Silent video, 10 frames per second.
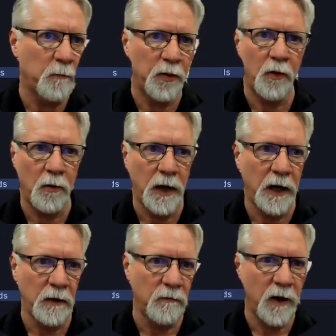a pull
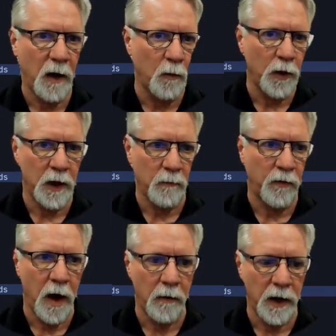and you've got work in
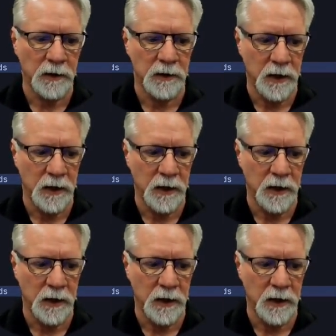progress,